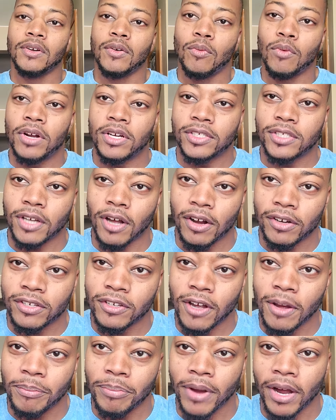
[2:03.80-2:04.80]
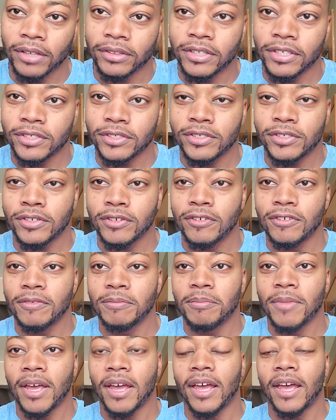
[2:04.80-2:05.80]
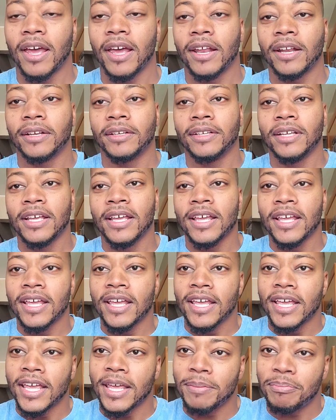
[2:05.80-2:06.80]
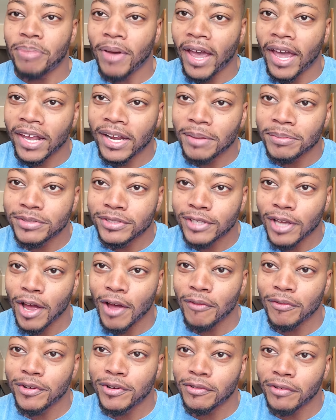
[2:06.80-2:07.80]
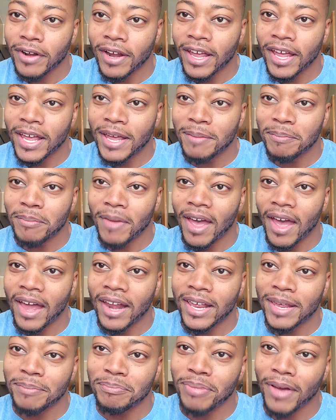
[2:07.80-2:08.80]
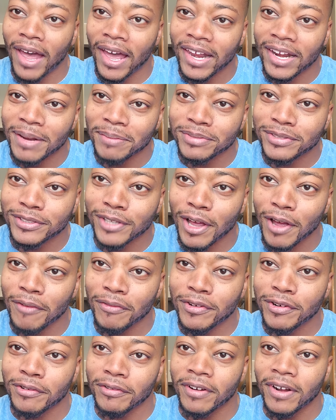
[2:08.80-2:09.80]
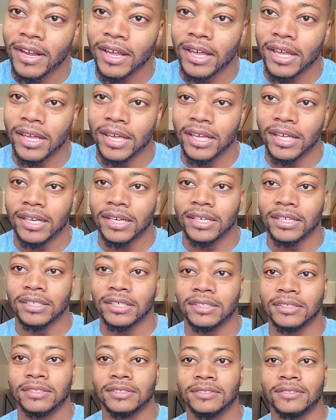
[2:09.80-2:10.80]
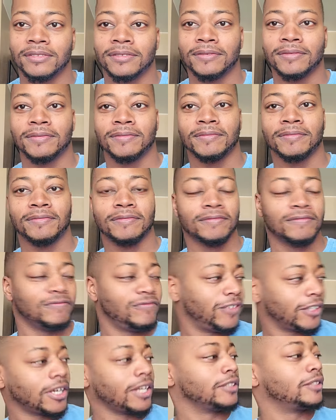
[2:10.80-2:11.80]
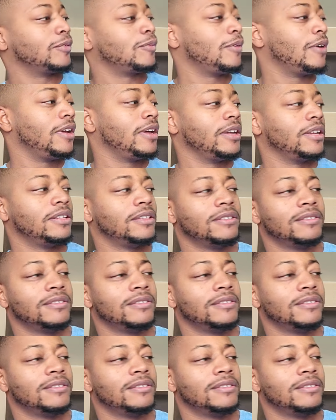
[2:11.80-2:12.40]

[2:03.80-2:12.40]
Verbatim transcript: I want to talk to you about this dude, man. He painted himself green, man. He painted himself green. Fuck out the way.